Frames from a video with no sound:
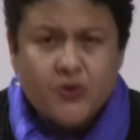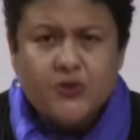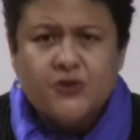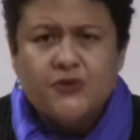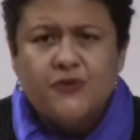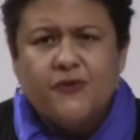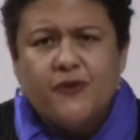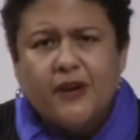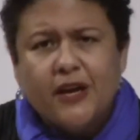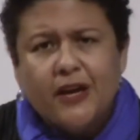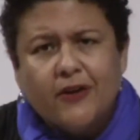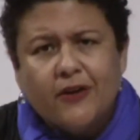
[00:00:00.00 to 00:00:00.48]

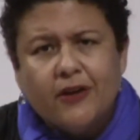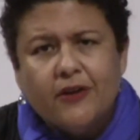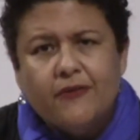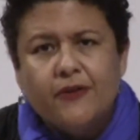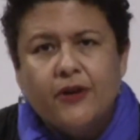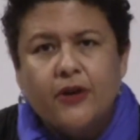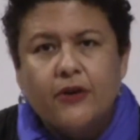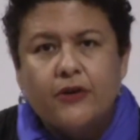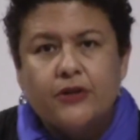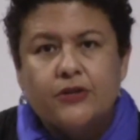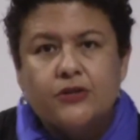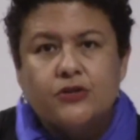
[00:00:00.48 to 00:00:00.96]
was very,
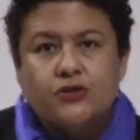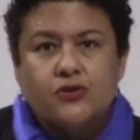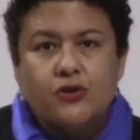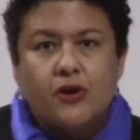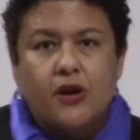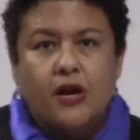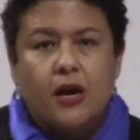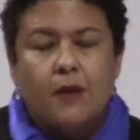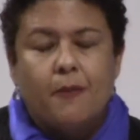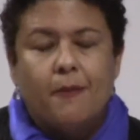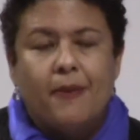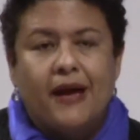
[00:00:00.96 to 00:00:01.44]
very
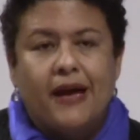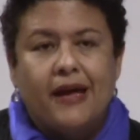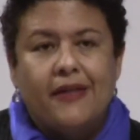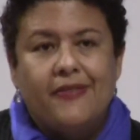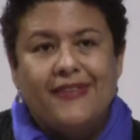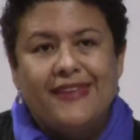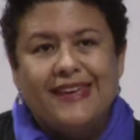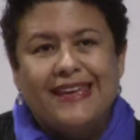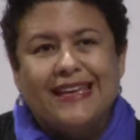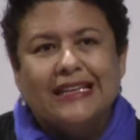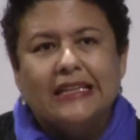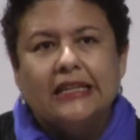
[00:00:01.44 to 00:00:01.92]
struck by
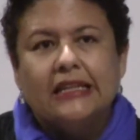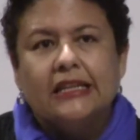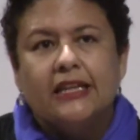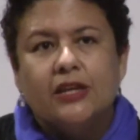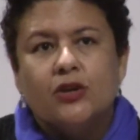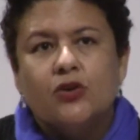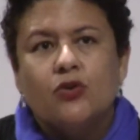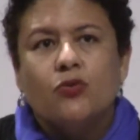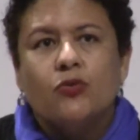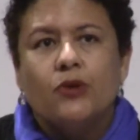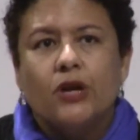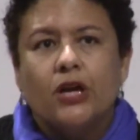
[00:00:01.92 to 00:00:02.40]
the
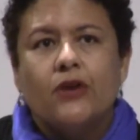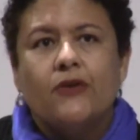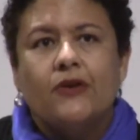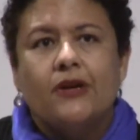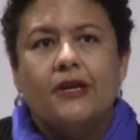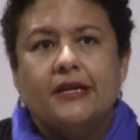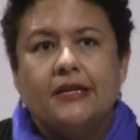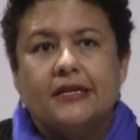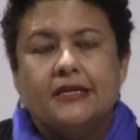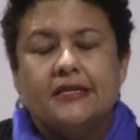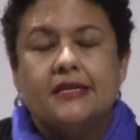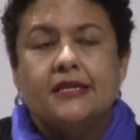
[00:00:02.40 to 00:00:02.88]

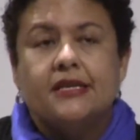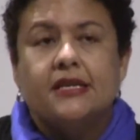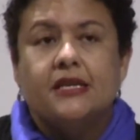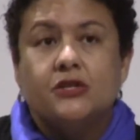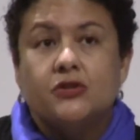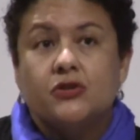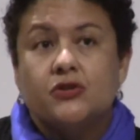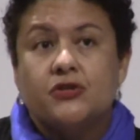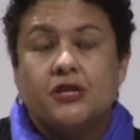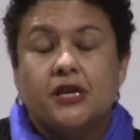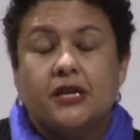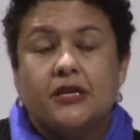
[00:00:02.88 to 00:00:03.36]
literariness and
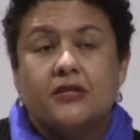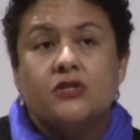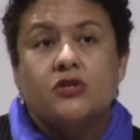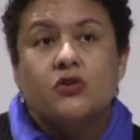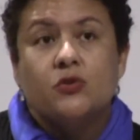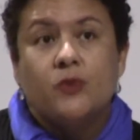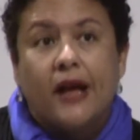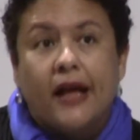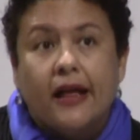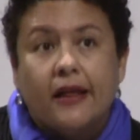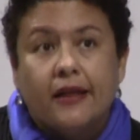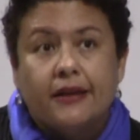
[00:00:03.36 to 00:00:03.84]

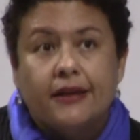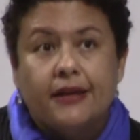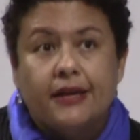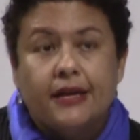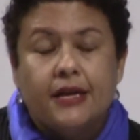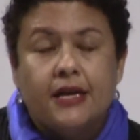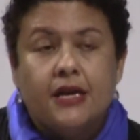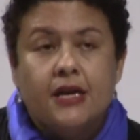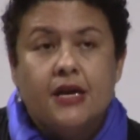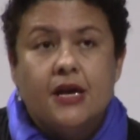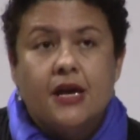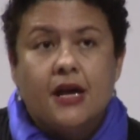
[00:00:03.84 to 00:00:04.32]

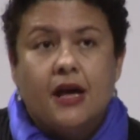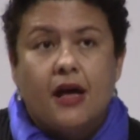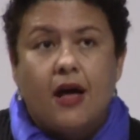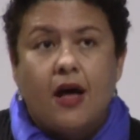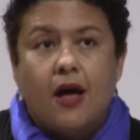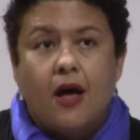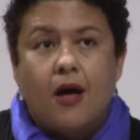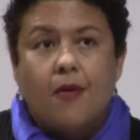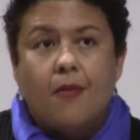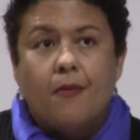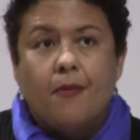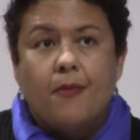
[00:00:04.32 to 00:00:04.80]
intertextuality
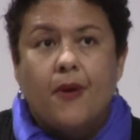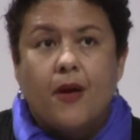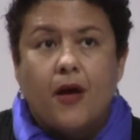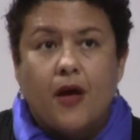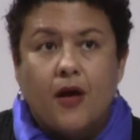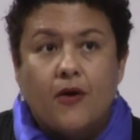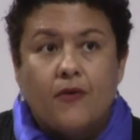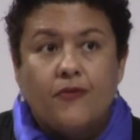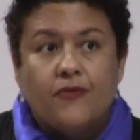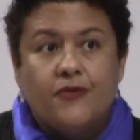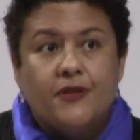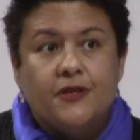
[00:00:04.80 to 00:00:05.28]
um,
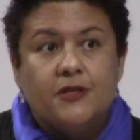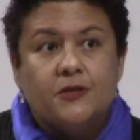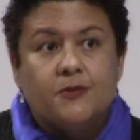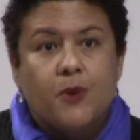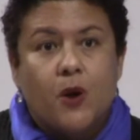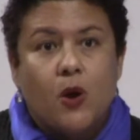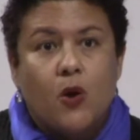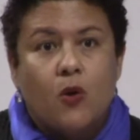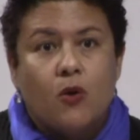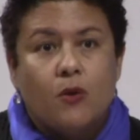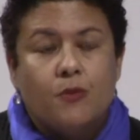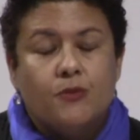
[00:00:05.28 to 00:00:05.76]
of these
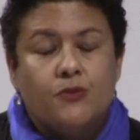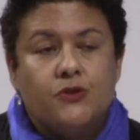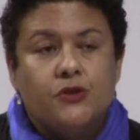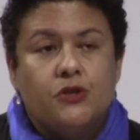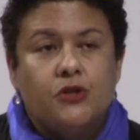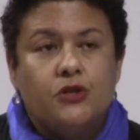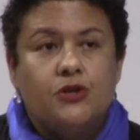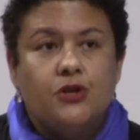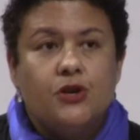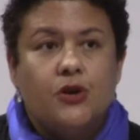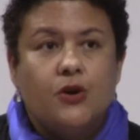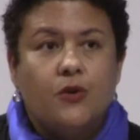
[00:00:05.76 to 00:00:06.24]
poems.
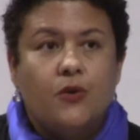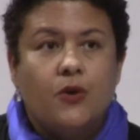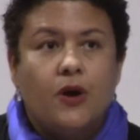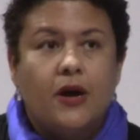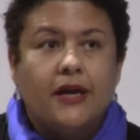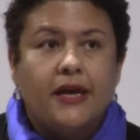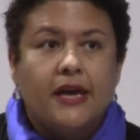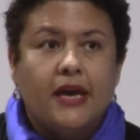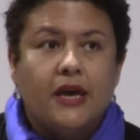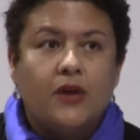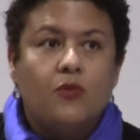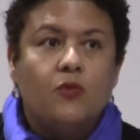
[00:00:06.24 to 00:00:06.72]
You know,
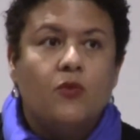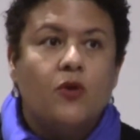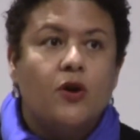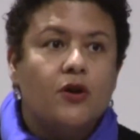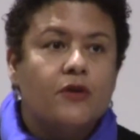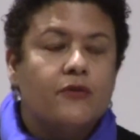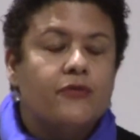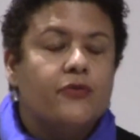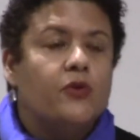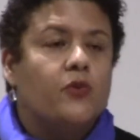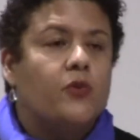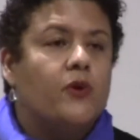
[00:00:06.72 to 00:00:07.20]
again,
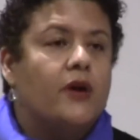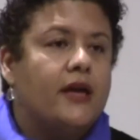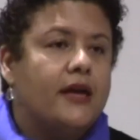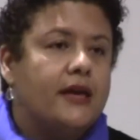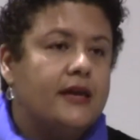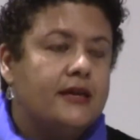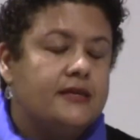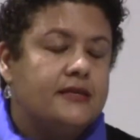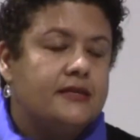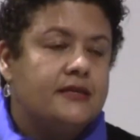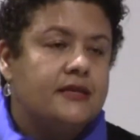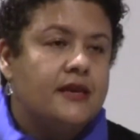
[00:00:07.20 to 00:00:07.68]
one of the
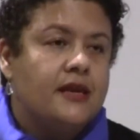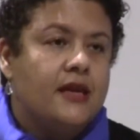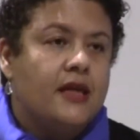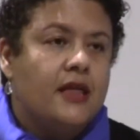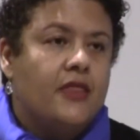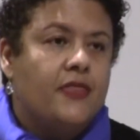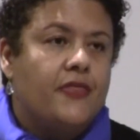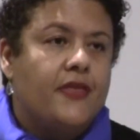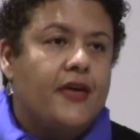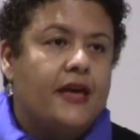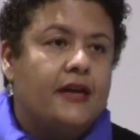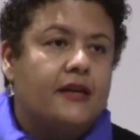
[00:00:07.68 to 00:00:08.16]
ways
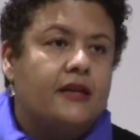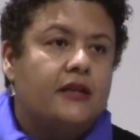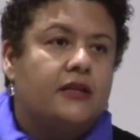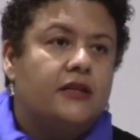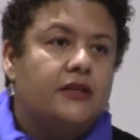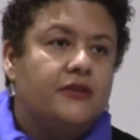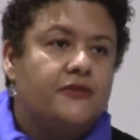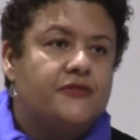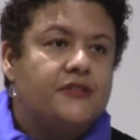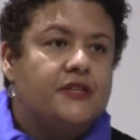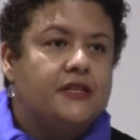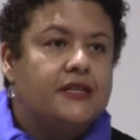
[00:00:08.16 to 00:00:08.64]
that
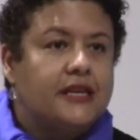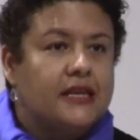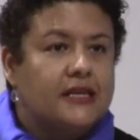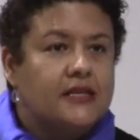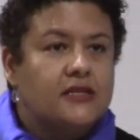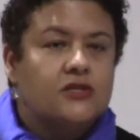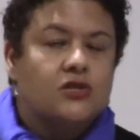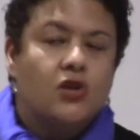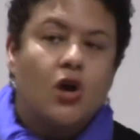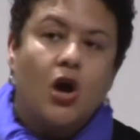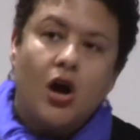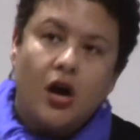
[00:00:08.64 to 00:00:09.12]
Clifton
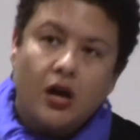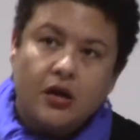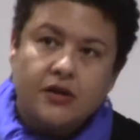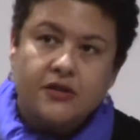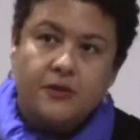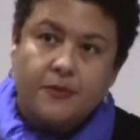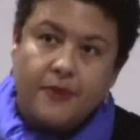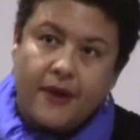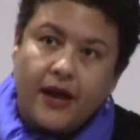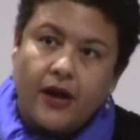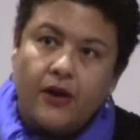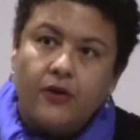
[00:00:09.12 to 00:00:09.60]
gets
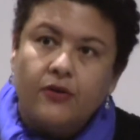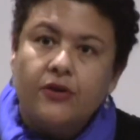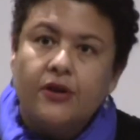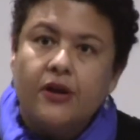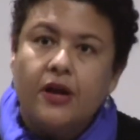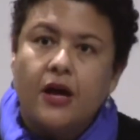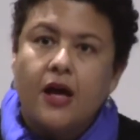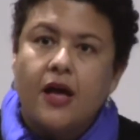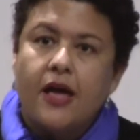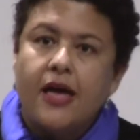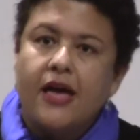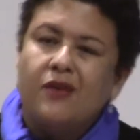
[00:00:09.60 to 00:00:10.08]
talked about,
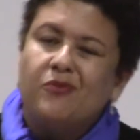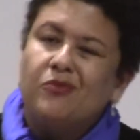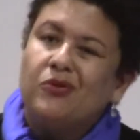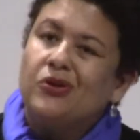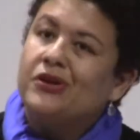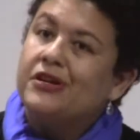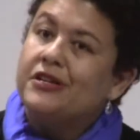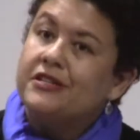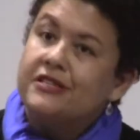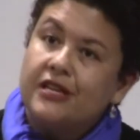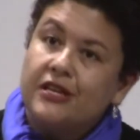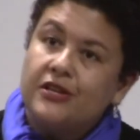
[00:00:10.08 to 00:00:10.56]
uh, and
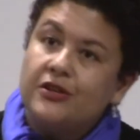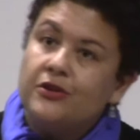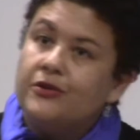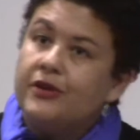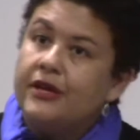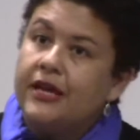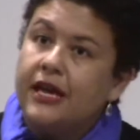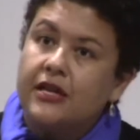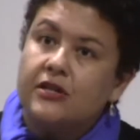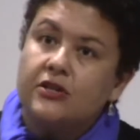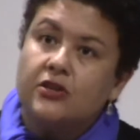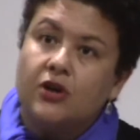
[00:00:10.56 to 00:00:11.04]
will continue
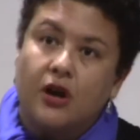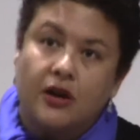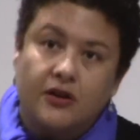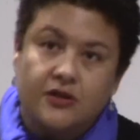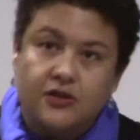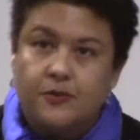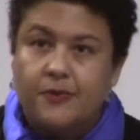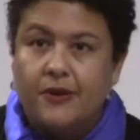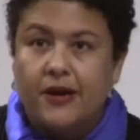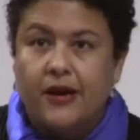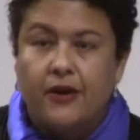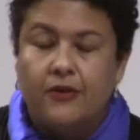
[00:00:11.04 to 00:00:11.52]
to get
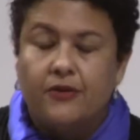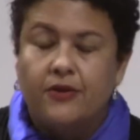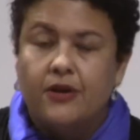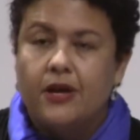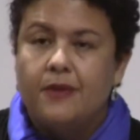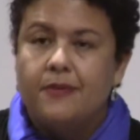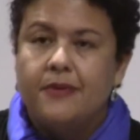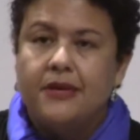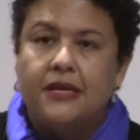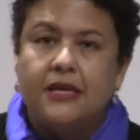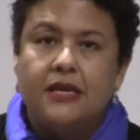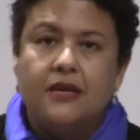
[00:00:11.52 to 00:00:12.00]
talked about,
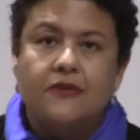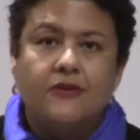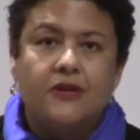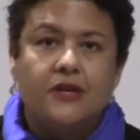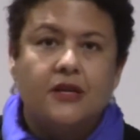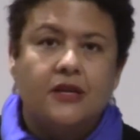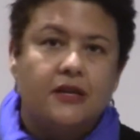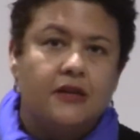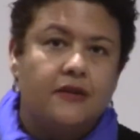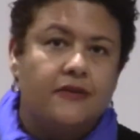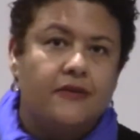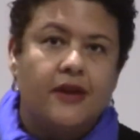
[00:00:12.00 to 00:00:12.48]
I mean,
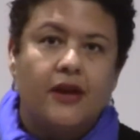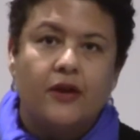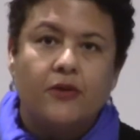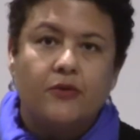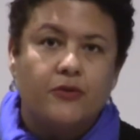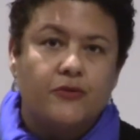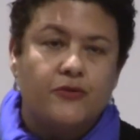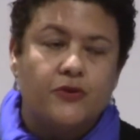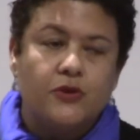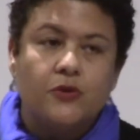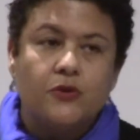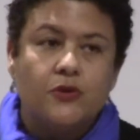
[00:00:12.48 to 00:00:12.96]
even in that
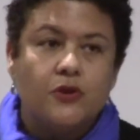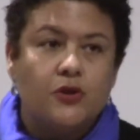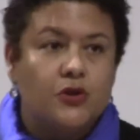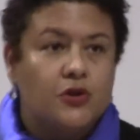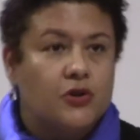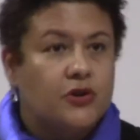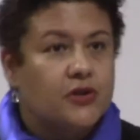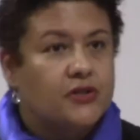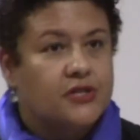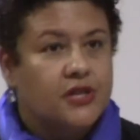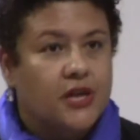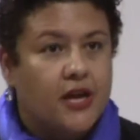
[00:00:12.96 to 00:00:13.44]
review in the
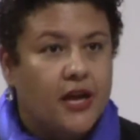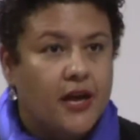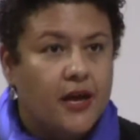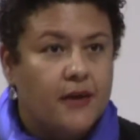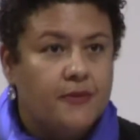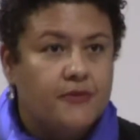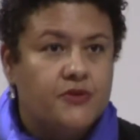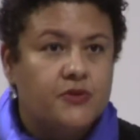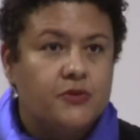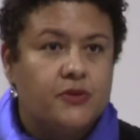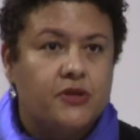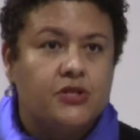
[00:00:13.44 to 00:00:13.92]
New York
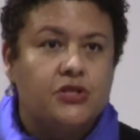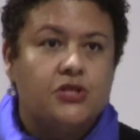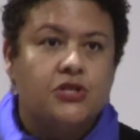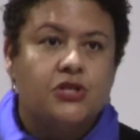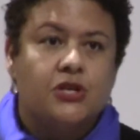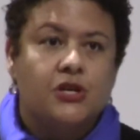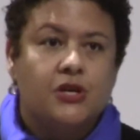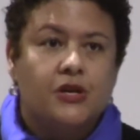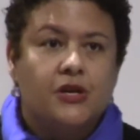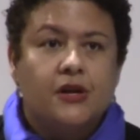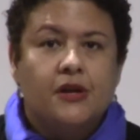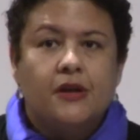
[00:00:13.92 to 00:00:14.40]
Times,
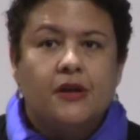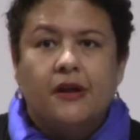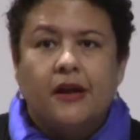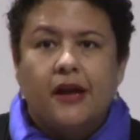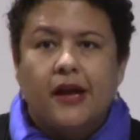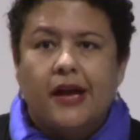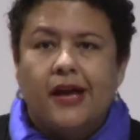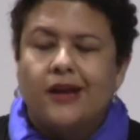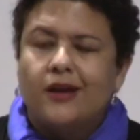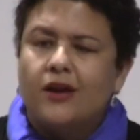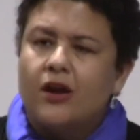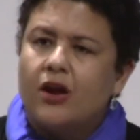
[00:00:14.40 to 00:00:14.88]
which
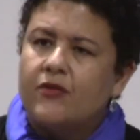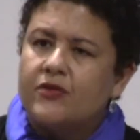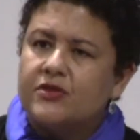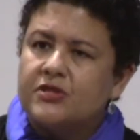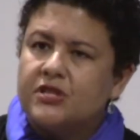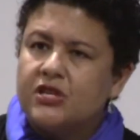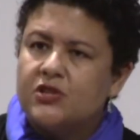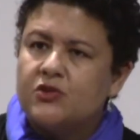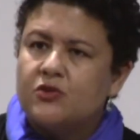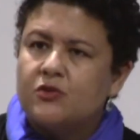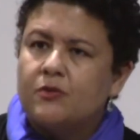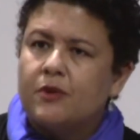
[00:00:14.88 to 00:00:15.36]
I had a
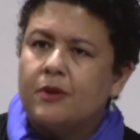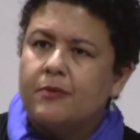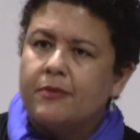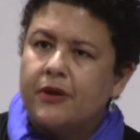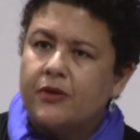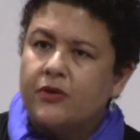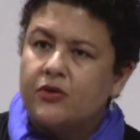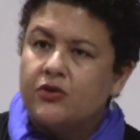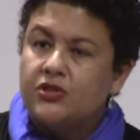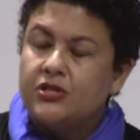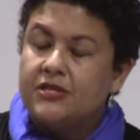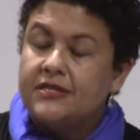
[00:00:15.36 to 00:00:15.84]
conversation with my
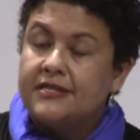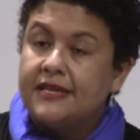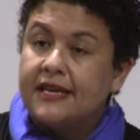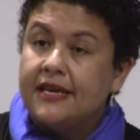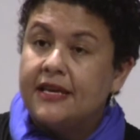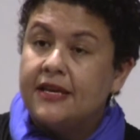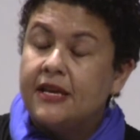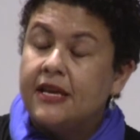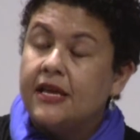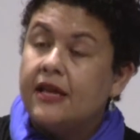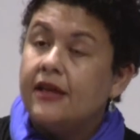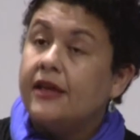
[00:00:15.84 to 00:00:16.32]
mother, she
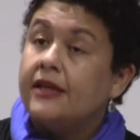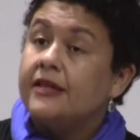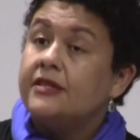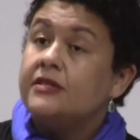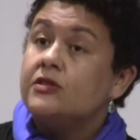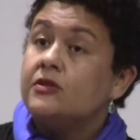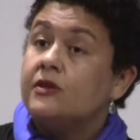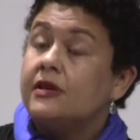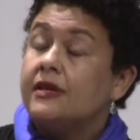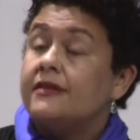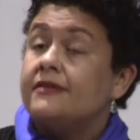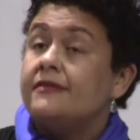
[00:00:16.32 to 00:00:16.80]
said,
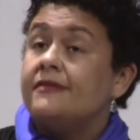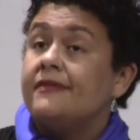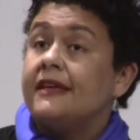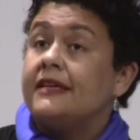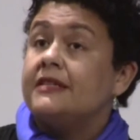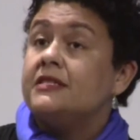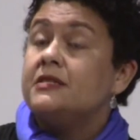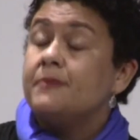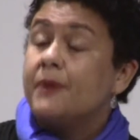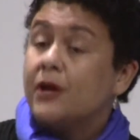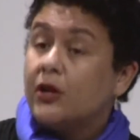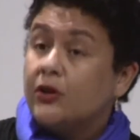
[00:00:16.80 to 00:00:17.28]
It's, it,
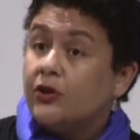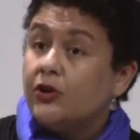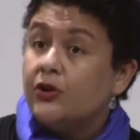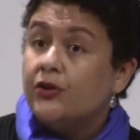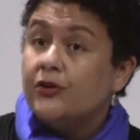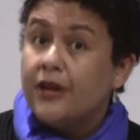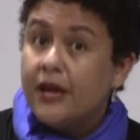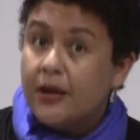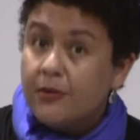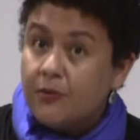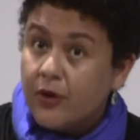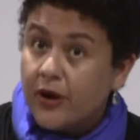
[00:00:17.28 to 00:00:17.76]
they spelled
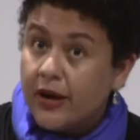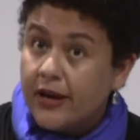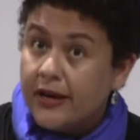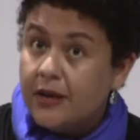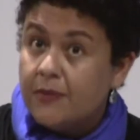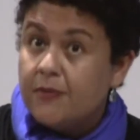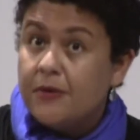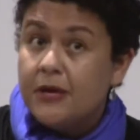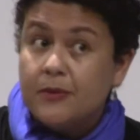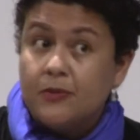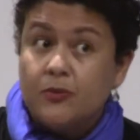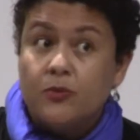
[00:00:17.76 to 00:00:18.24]
her name right,
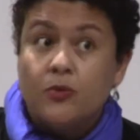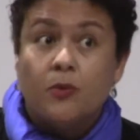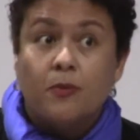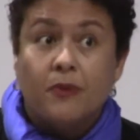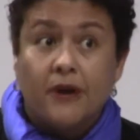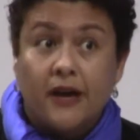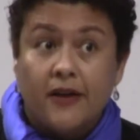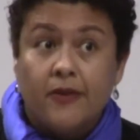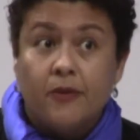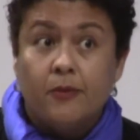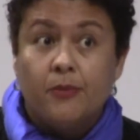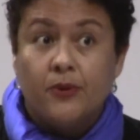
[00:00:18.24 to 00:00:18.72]
and people
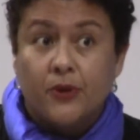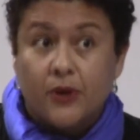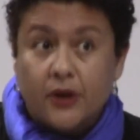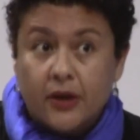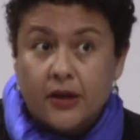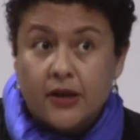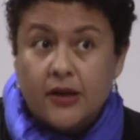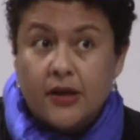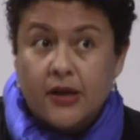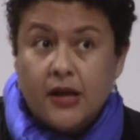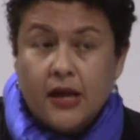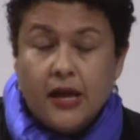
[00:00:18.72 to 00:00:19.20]
will buy the book.